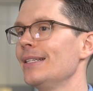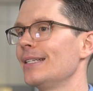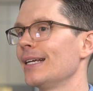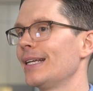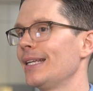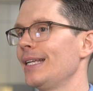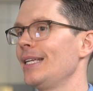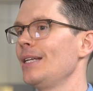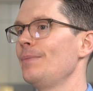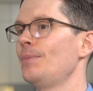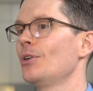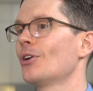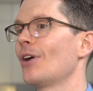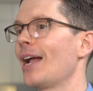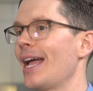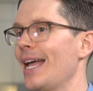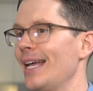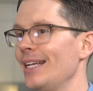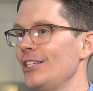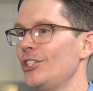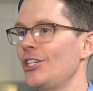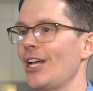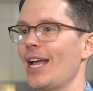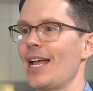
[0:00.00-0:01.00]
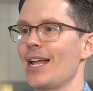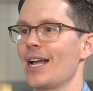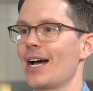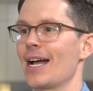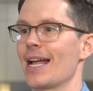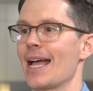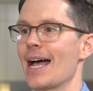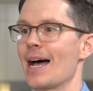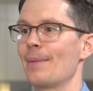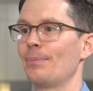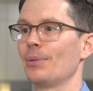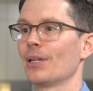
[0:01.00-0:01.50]
to keep your Edge A
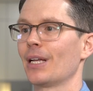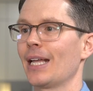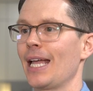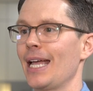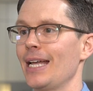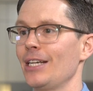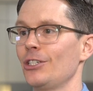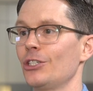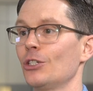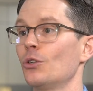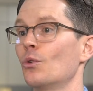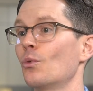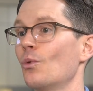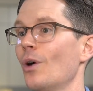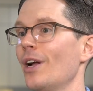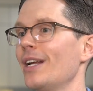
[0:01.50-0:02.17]
I application